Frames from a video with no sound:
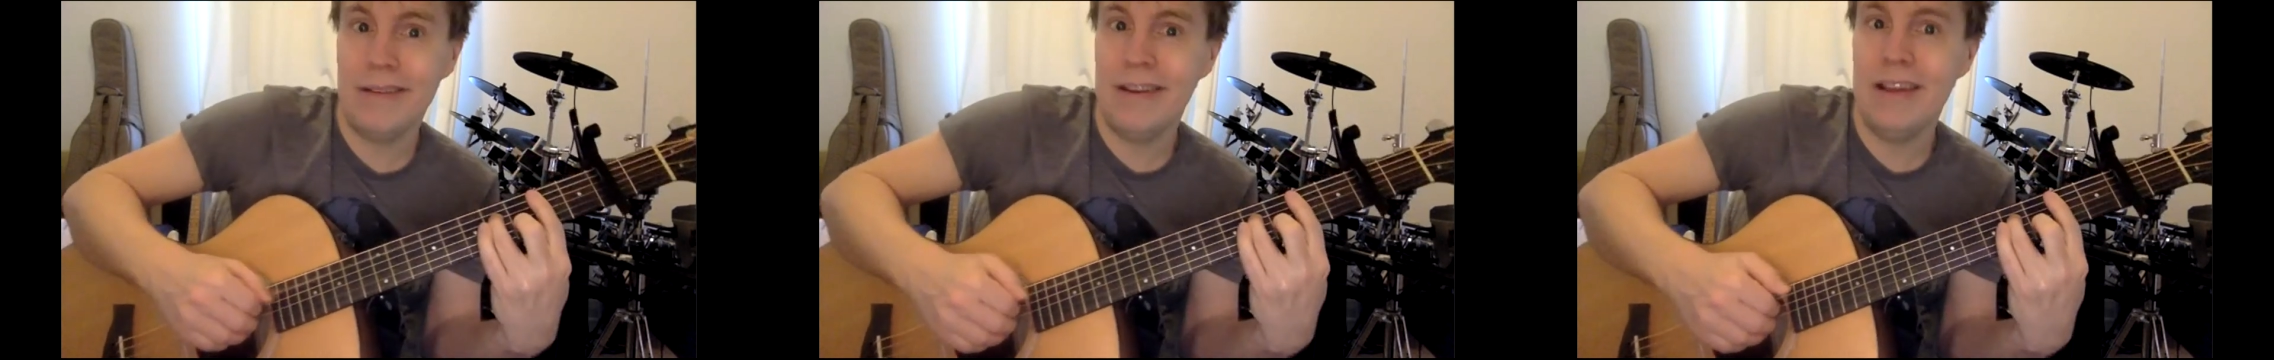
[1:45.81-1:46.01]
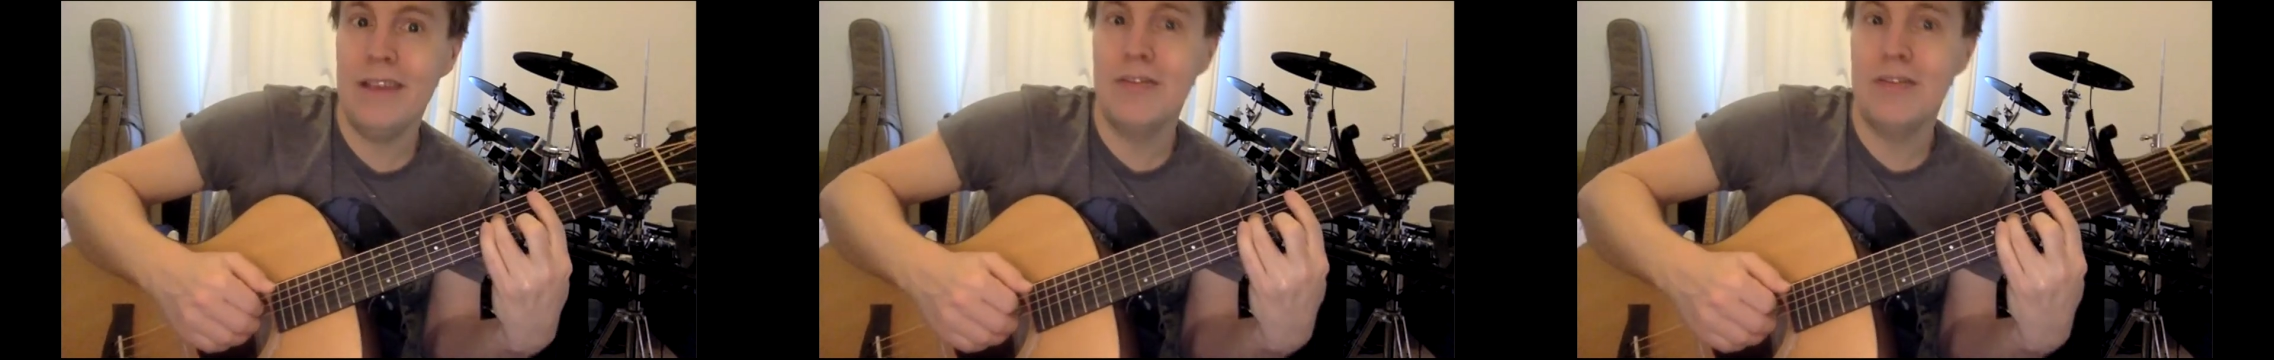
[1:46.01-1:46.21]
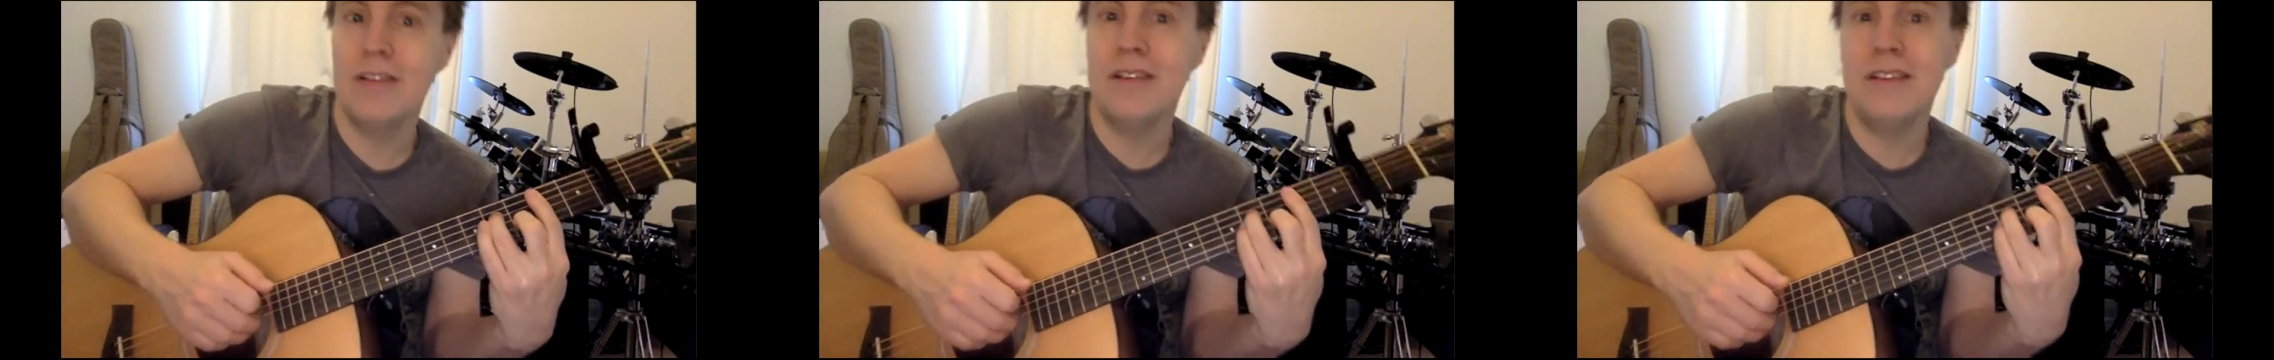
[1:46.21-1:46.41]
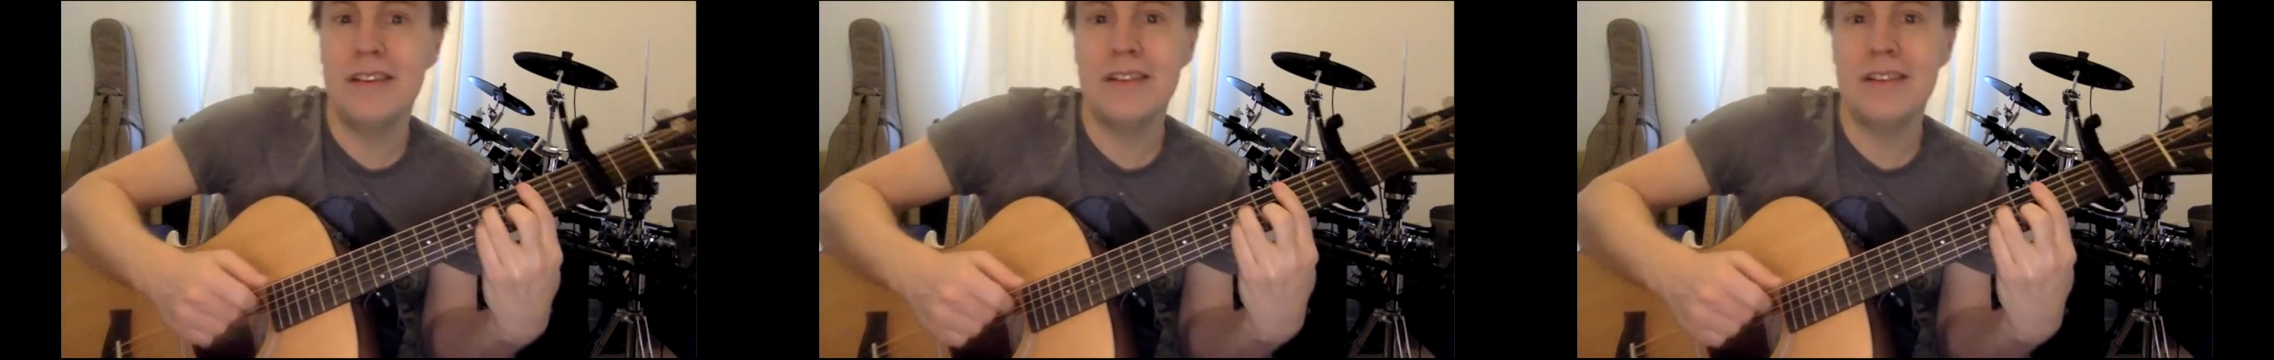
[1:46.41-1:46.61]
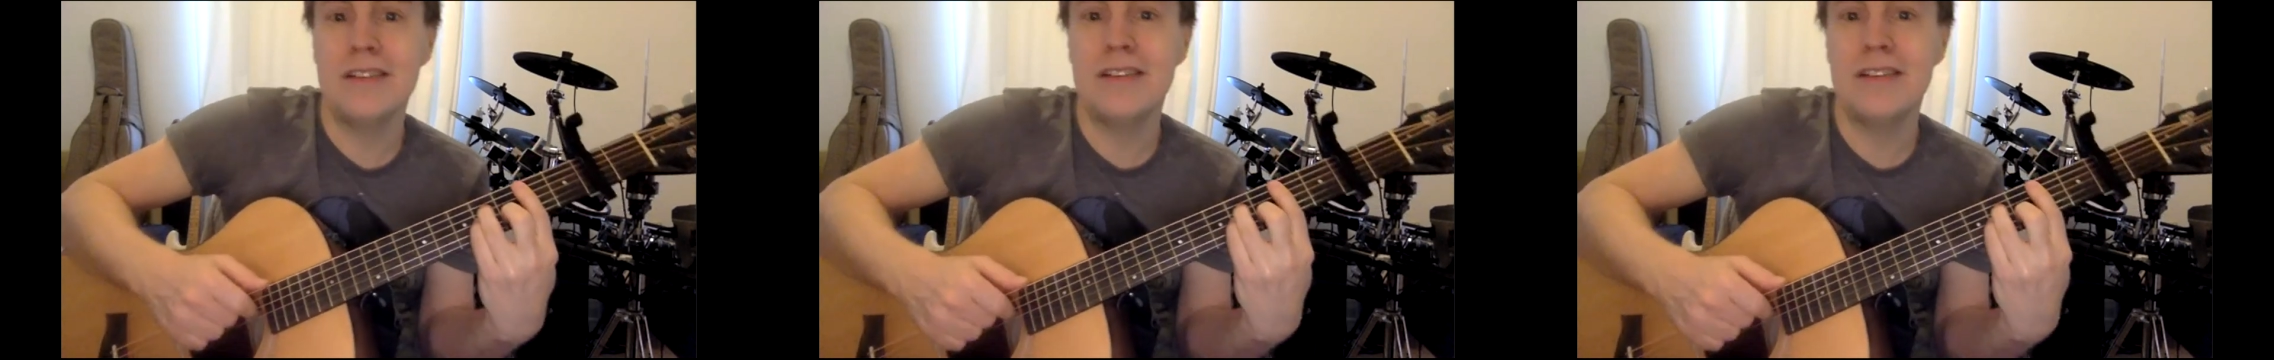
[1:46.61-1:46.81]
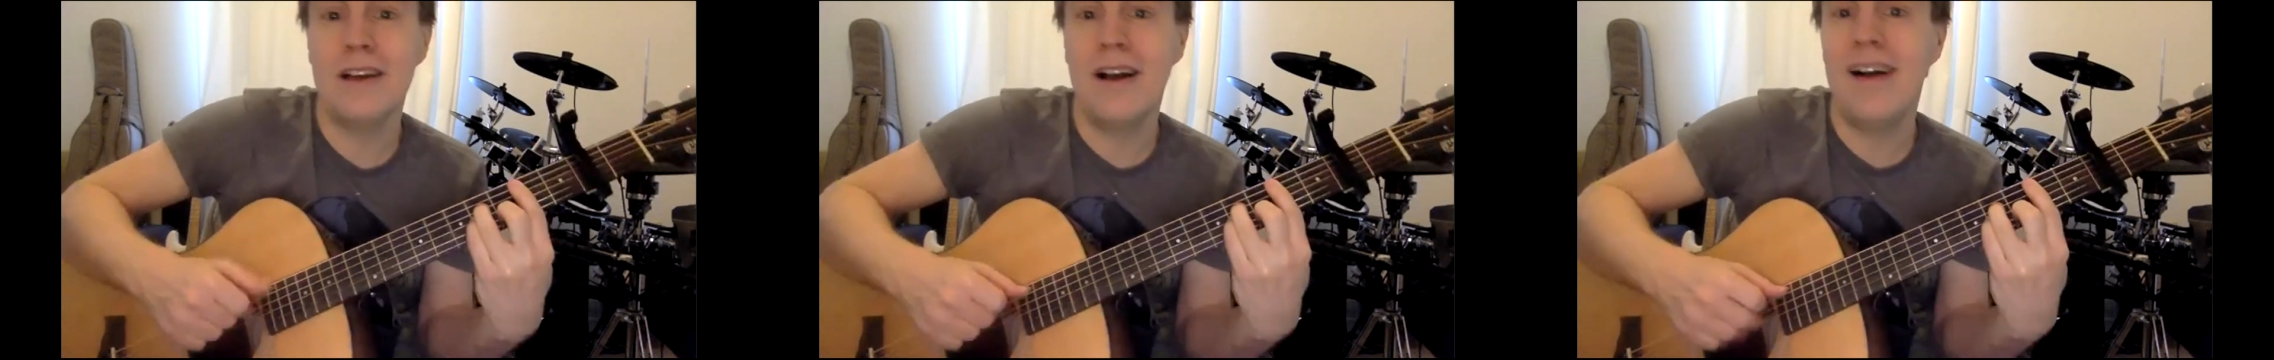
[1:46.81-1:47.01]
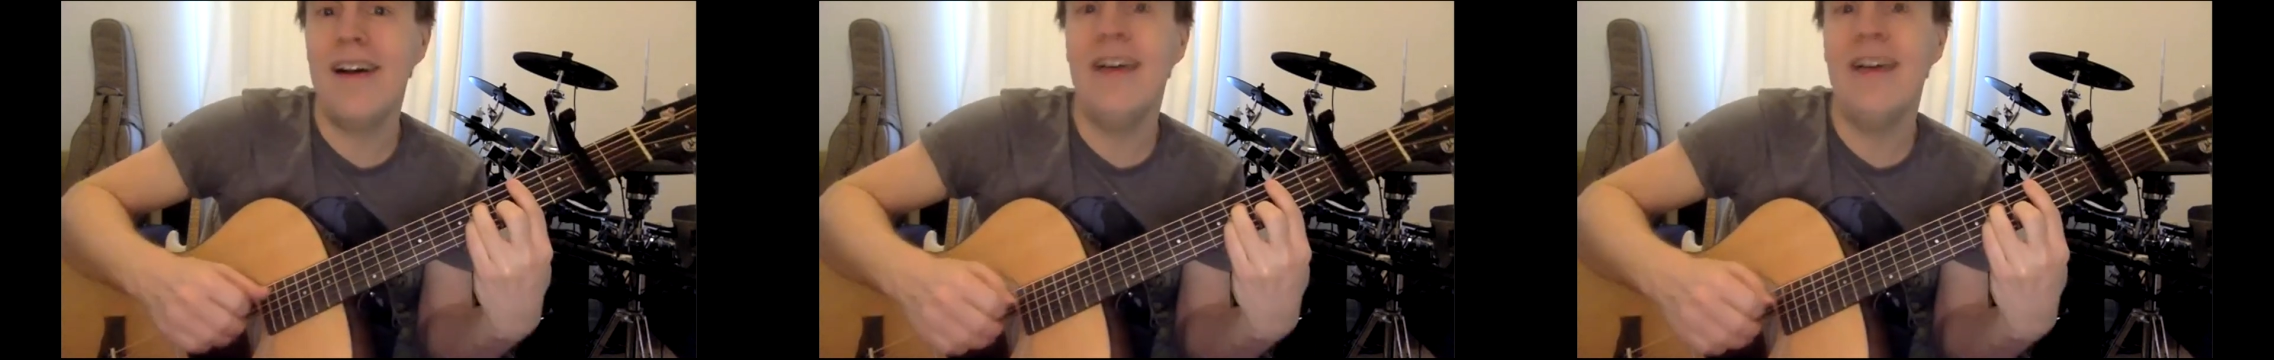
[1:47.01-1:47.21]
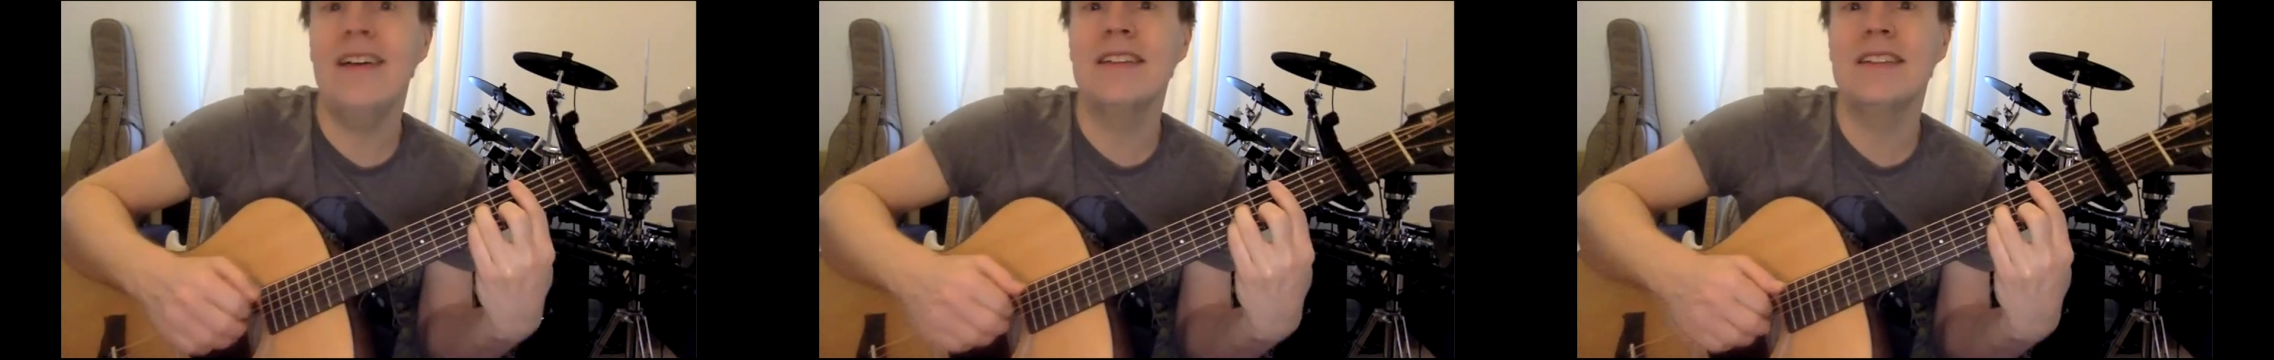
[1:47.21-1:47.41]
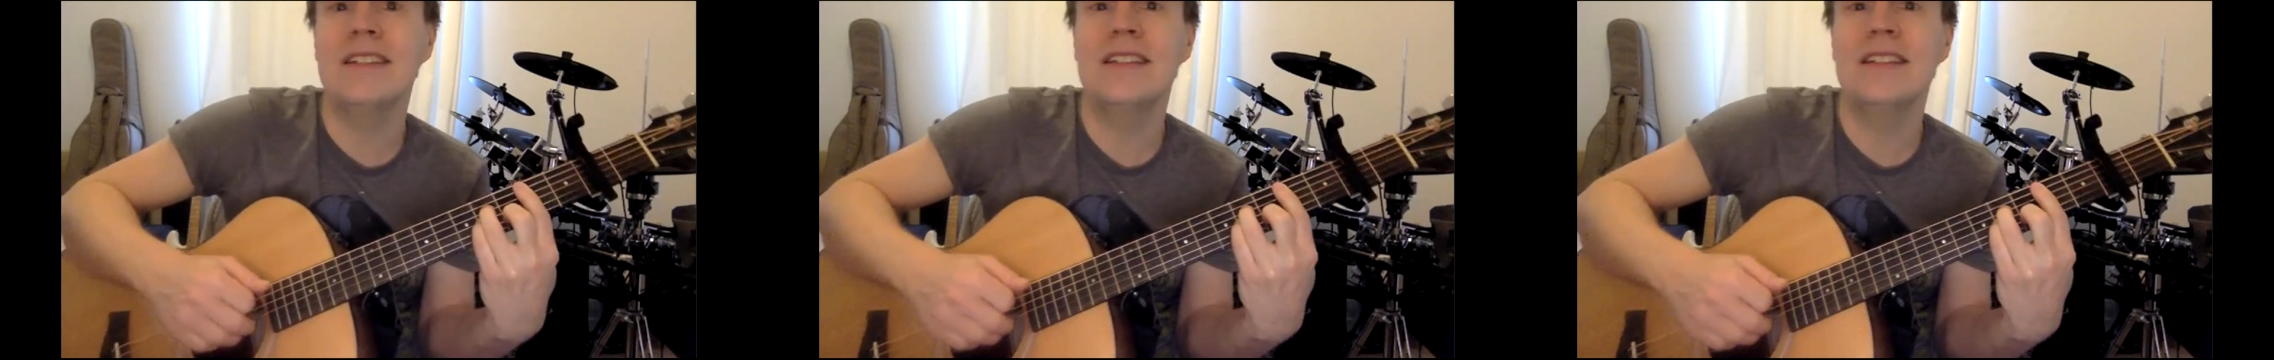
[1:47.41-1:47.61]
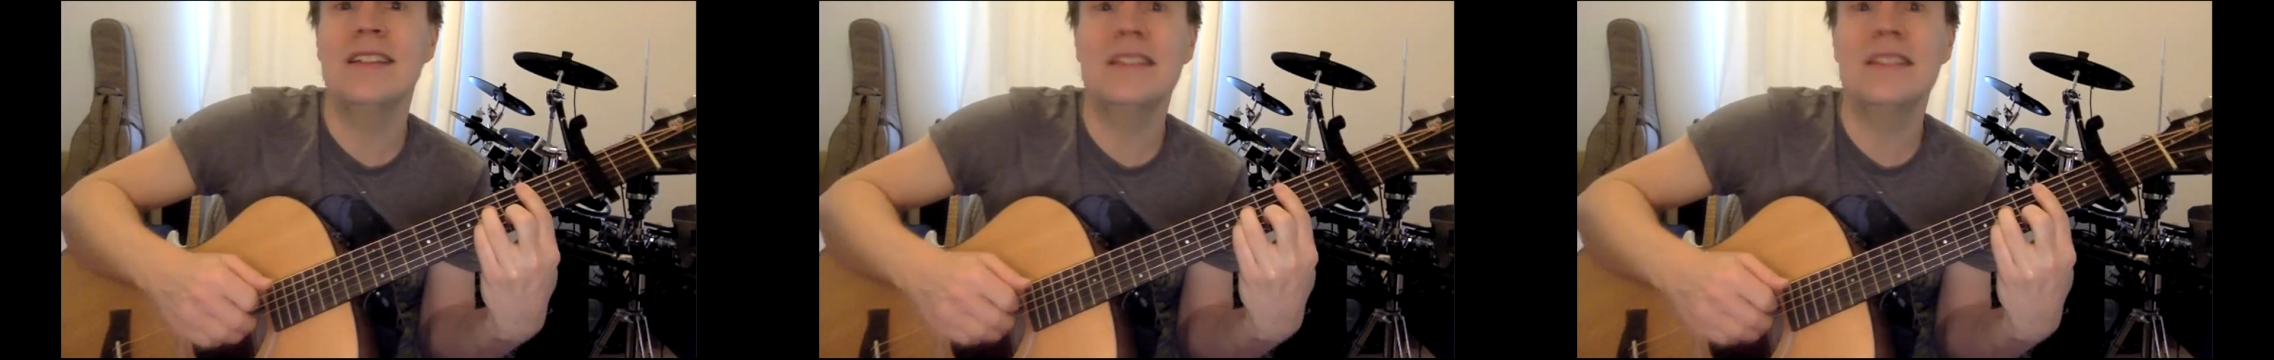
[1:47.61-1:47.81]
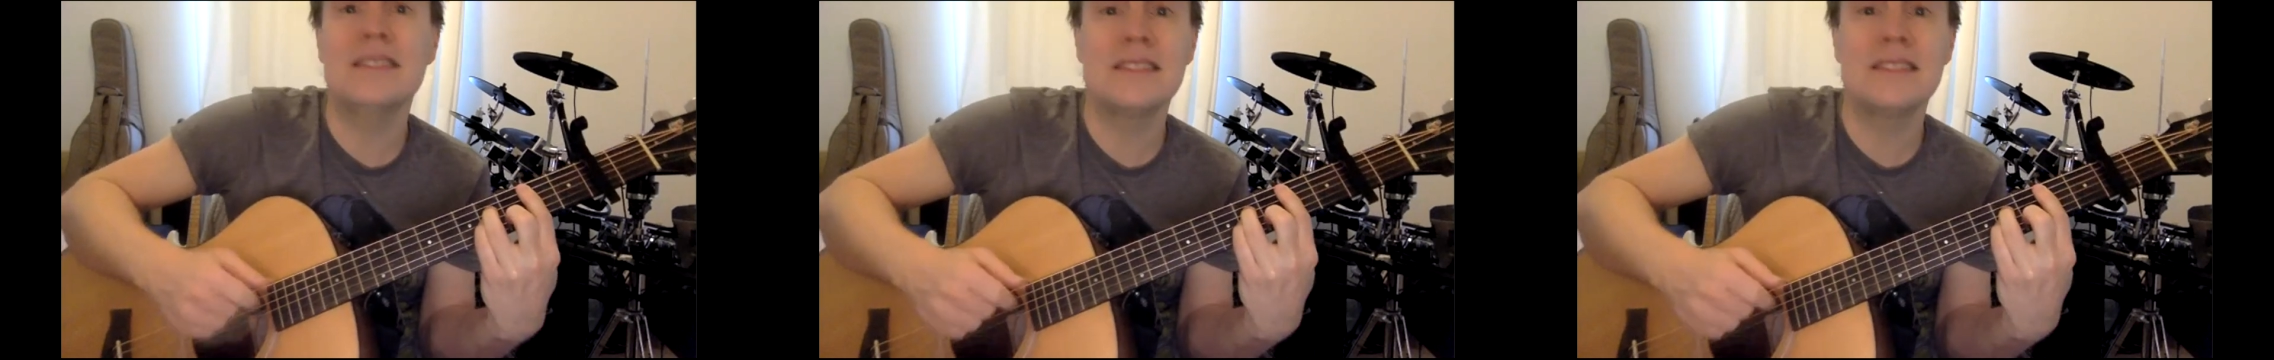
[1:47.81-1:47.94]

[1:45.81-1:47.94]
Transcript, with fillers: Even your darkest